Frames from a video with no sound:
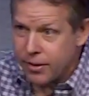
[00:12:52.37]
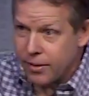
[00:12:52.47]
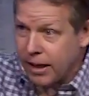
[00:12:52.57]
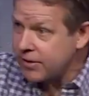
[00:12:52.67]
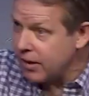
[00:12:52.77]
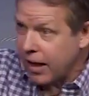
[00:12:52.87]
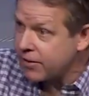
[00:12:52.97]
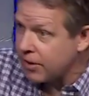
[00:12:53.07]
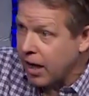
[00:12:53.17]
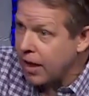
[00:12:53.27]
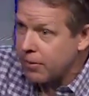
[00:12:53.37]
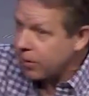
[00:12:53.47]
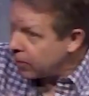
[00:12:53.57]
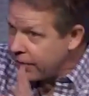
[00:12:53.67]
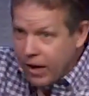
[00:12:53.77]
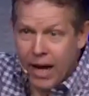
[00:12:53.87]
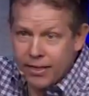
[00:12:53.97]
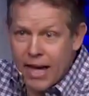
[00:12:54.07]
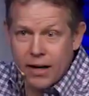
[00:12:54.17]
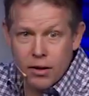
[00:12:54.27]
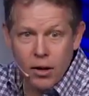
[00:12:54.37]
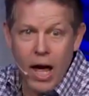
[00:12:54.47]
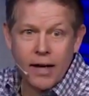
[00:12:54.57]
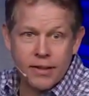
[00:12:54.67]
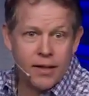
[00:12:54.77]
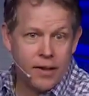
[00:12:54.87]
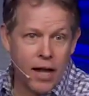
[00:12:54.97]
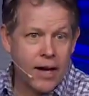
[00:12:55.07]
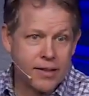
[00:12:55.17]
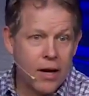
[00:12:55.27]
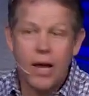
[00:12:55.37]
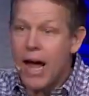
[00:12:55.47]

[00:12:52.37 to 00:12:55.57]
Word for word: That's, that's a non, they've got that locked, in, locked down.